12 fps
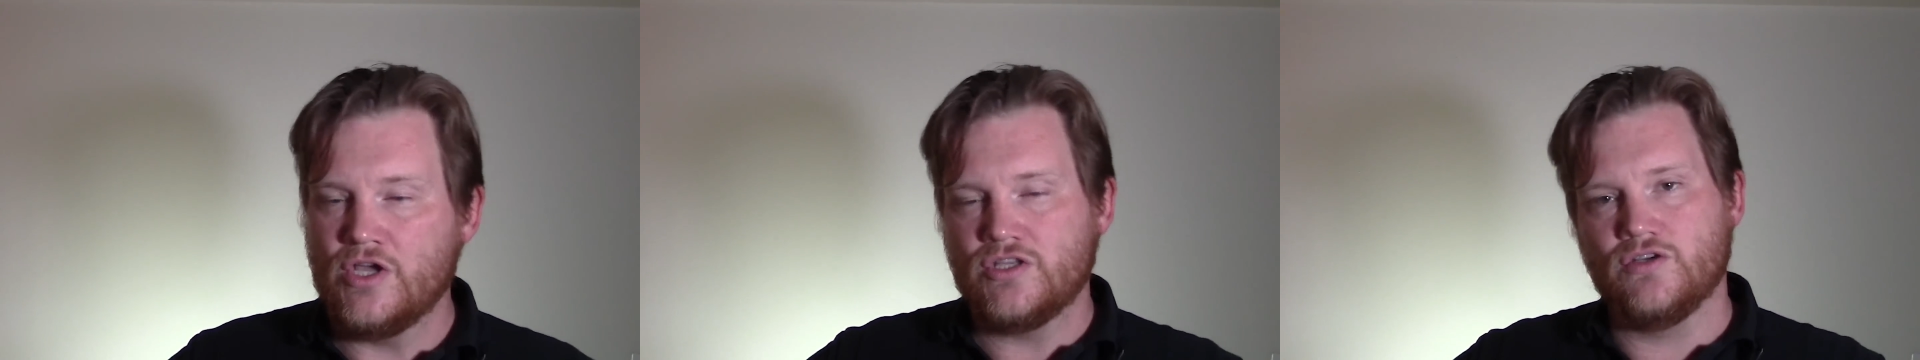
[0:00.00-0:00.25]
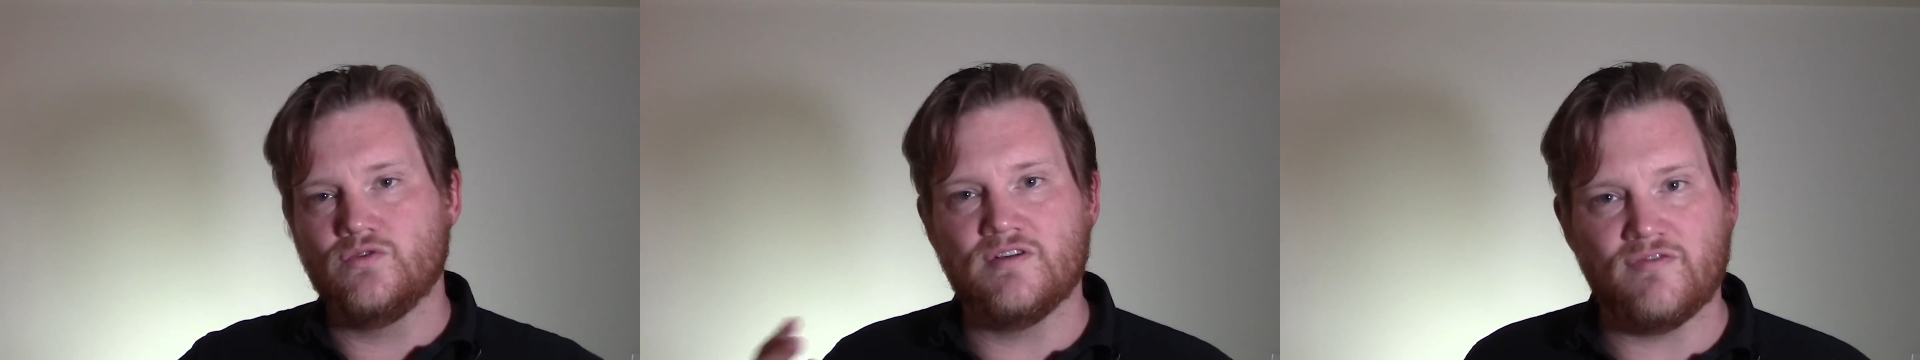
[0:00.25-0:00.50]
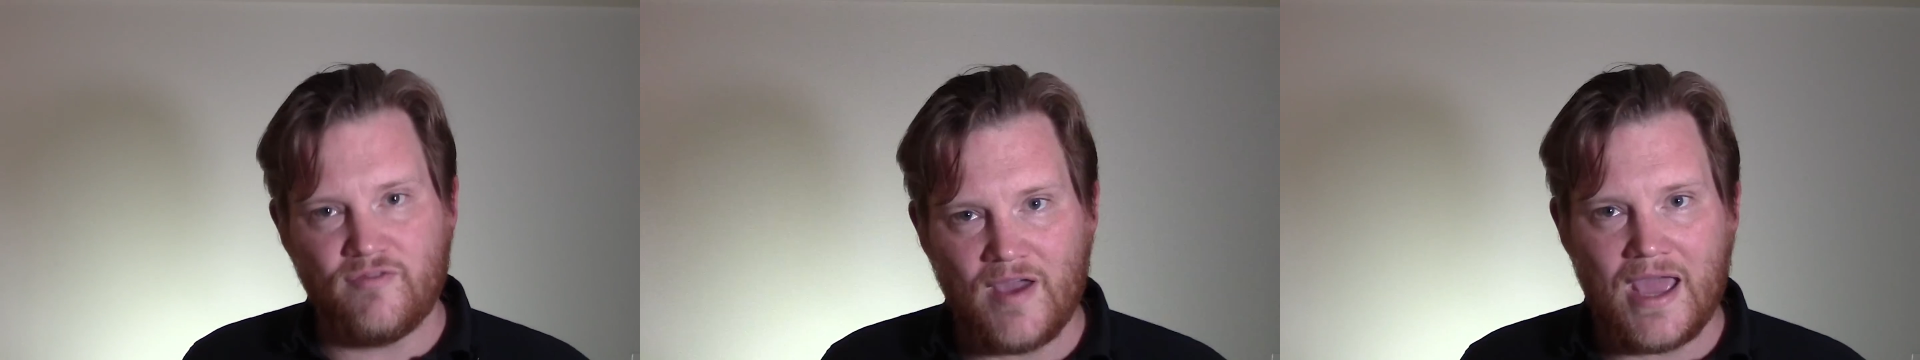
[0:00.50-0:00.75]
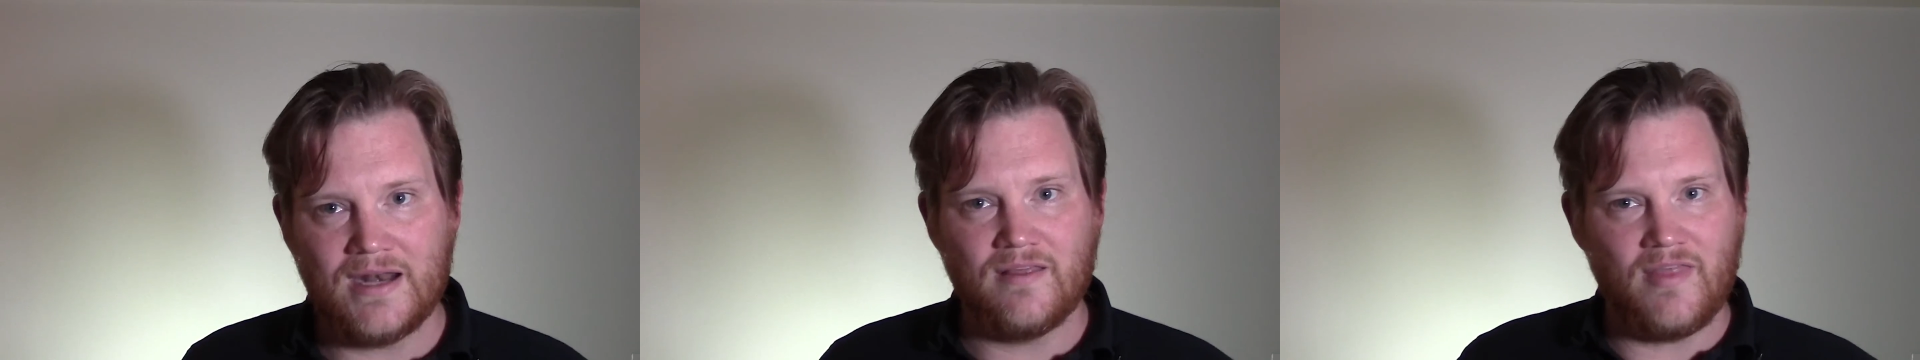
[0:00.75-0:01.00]
to
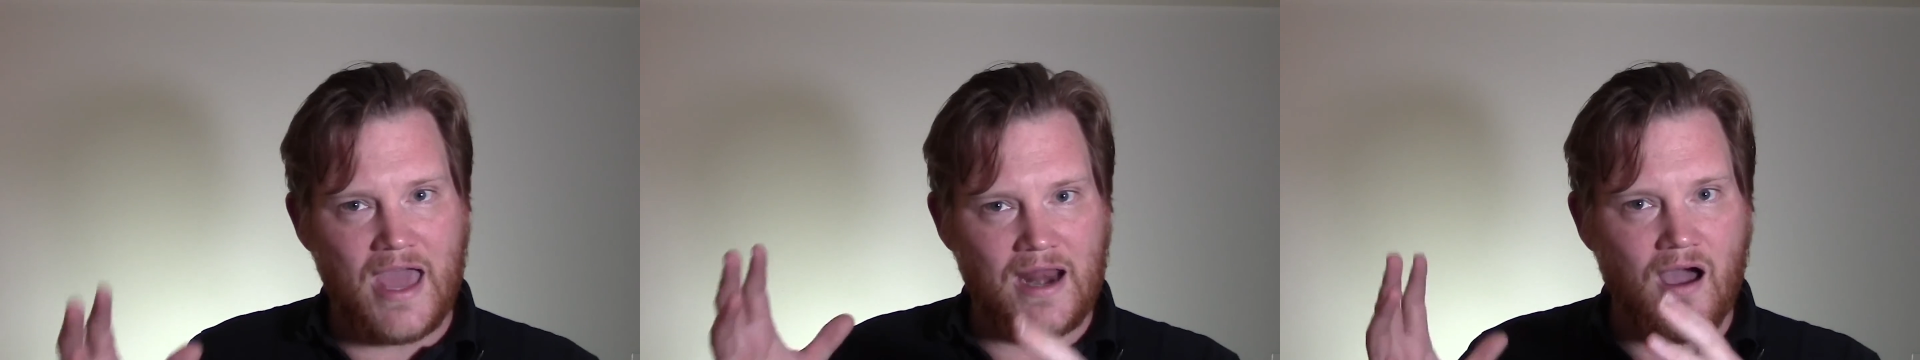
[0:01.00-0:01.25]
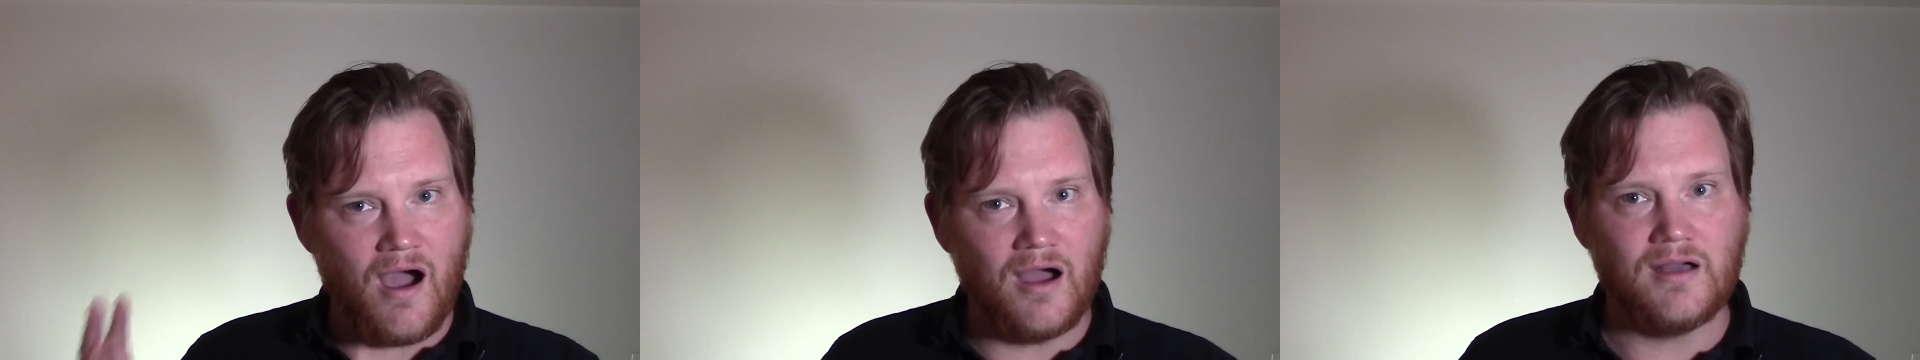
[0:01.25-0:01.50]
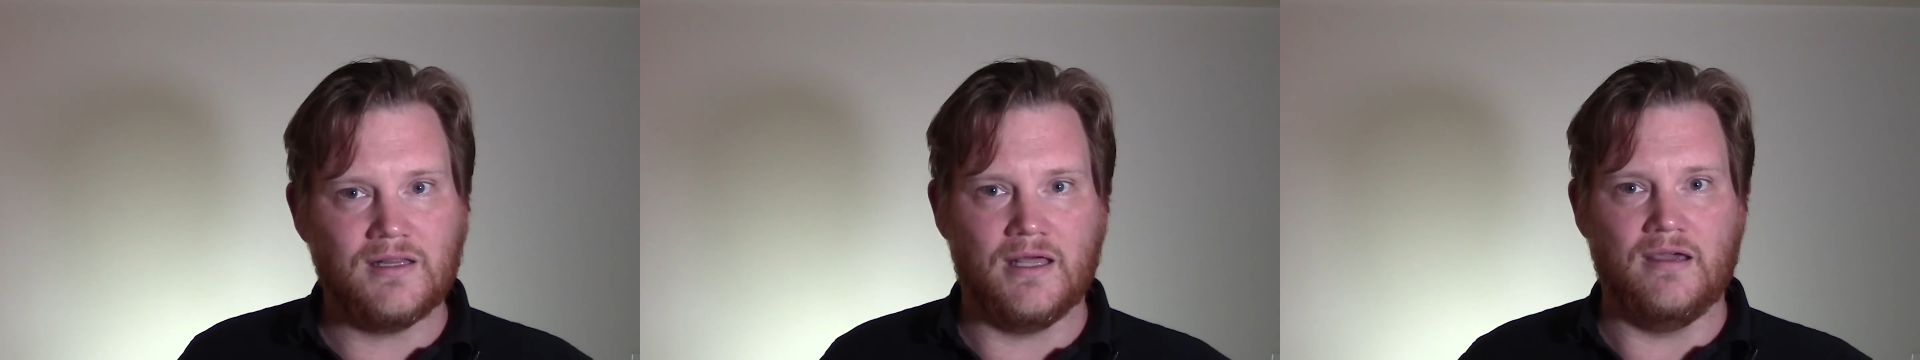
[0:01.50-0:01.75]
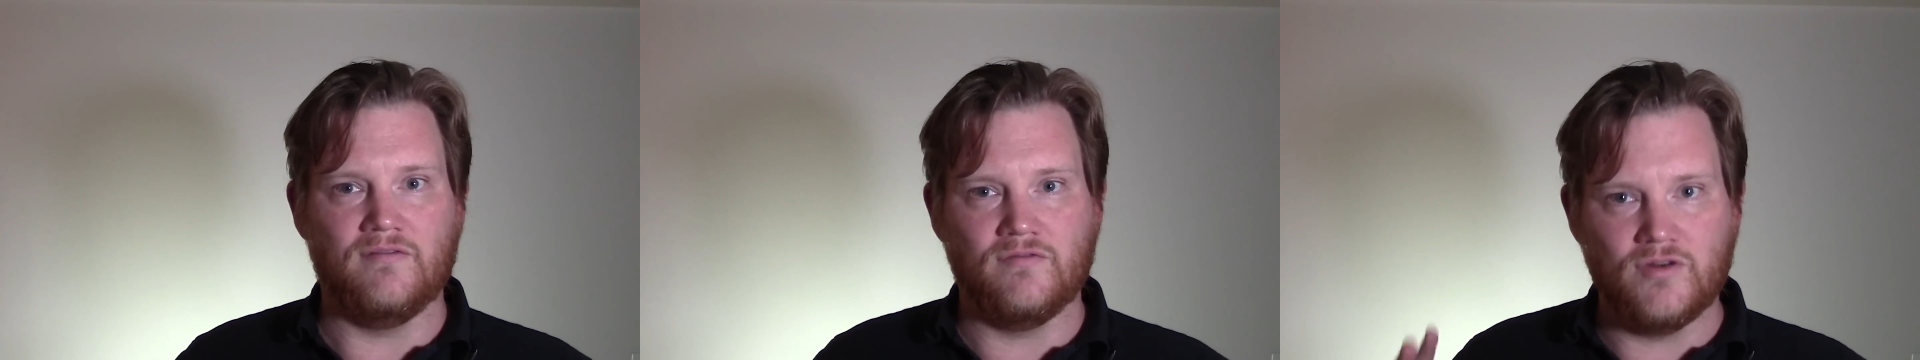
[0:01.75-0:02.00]
defend that
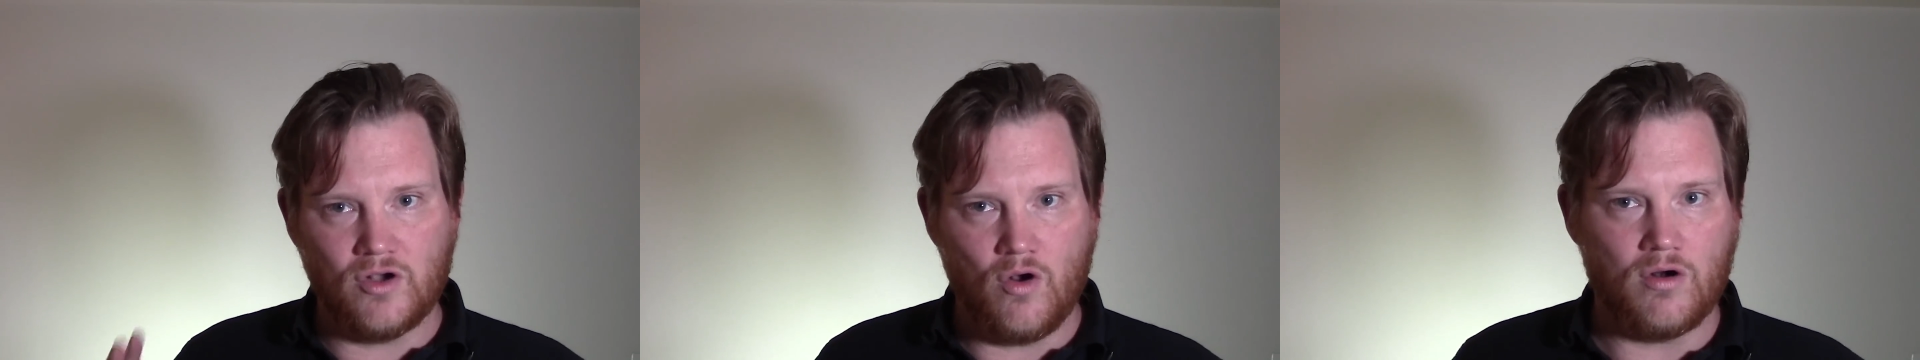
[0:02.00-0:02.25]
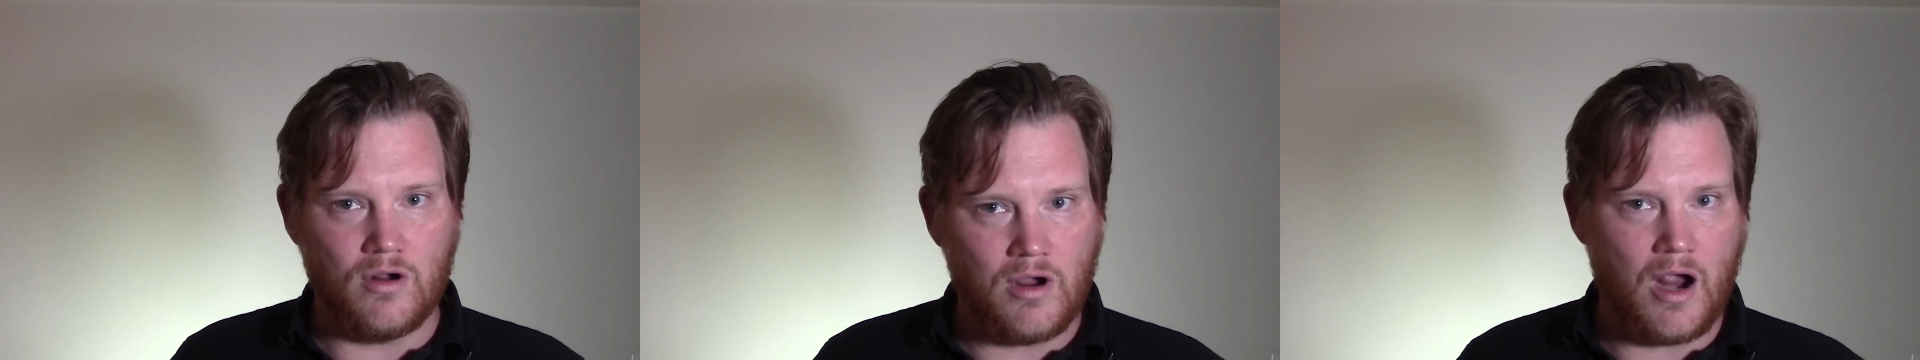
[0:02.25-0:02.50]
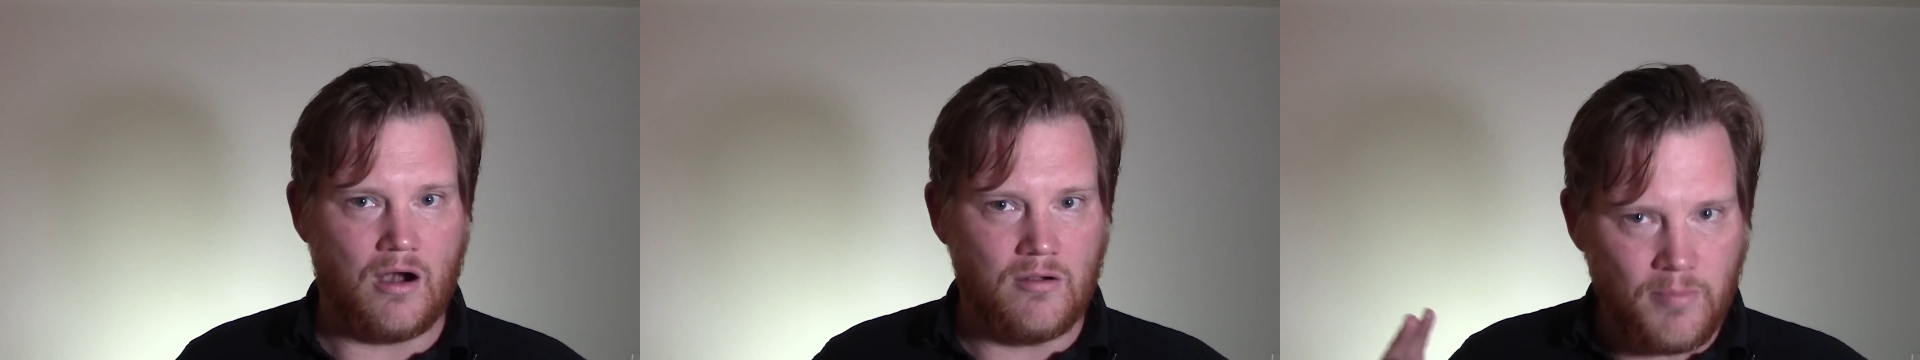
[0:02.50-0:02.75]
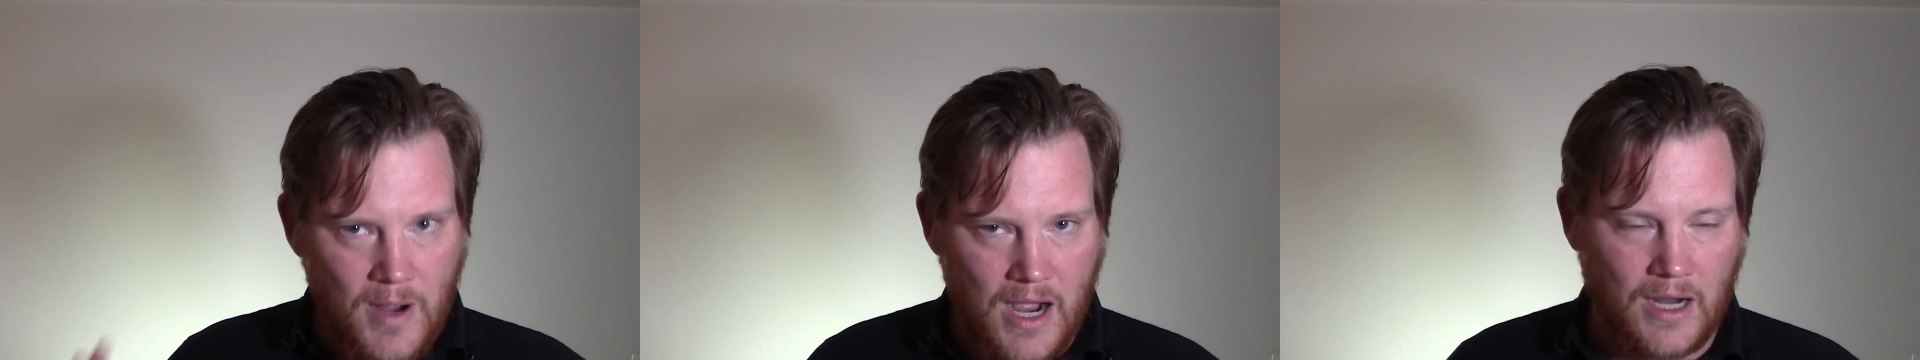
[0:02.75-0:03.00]
enclave of Nagorno
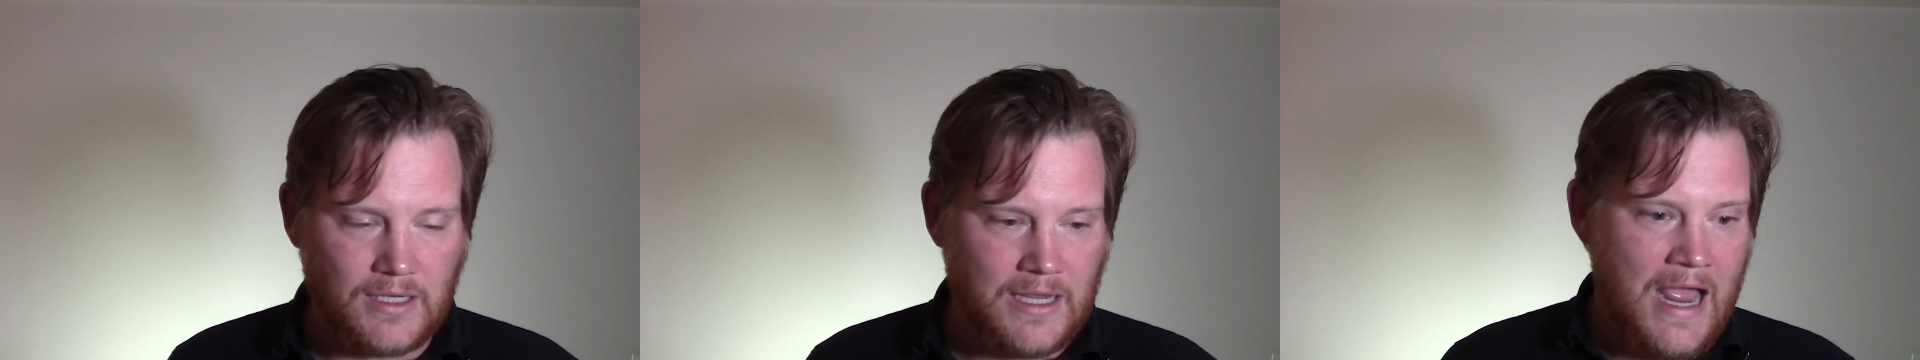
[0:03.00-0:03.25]
Karabakh.